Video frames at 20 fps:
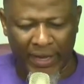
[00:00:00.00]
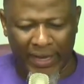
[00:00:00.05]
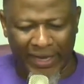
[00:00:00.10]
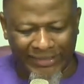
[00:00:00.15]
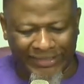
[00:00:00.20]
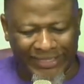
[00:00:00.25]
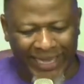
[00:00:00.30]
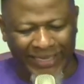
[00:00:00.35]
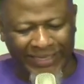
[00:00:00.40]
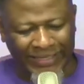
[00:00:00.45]
He
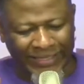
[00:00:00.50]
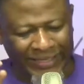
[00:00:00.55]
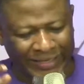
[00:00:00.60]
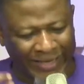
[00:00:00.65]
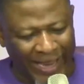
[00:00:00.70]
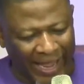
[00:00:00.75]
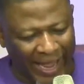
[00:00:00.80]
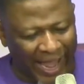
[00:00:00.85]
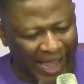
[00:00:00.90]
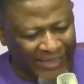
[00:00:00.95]

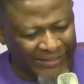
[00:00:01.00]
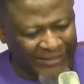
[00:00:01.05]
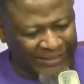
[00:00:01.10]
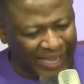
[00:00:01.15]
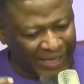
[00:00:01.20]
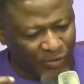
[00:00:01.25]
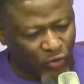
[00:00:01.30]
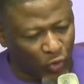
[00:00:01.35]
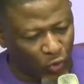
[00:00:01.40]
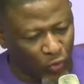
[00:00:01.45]

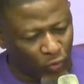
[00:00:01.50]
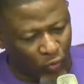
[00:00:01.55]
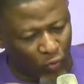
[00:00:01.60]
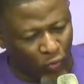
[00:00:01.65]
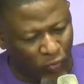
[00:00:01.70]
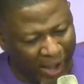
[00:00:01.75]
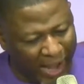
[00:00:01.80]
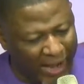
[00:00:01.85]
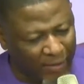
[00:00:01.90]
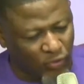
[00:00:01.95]
said, to
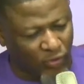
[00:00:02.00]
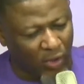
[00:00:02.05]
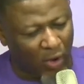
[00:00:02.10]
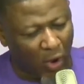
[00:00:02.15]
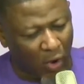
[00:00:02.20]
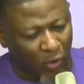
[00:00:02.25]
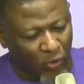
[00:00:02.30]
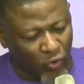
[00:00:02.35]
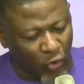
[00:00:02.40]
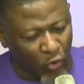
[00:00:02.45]

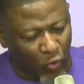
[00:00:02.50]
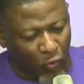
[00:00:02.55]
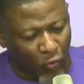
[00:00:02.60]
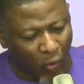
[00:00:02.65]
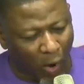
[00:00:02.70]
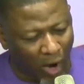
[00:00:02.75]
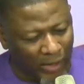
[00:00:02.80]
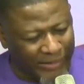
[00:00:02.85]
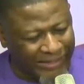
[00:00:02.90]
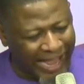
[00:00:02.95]

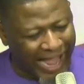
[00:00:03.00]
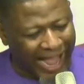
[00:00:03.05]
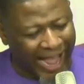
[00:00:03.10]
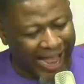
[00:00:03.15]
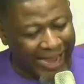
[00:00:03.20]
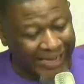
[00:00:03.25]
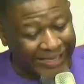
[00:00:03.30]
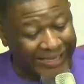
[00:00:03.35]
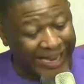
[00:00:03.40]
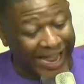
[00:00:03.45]
what
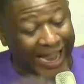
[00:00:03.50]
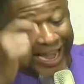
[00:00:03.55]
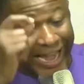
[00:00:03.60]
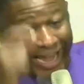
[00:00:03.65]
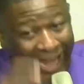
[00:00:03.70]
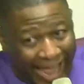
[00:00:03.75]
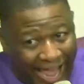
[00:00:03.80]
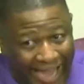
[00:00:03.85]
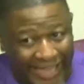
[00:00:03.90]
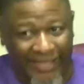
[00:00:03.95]
are they
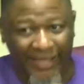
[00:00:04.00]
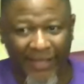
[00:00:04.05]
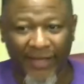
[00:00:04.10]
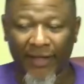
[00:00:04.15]
like?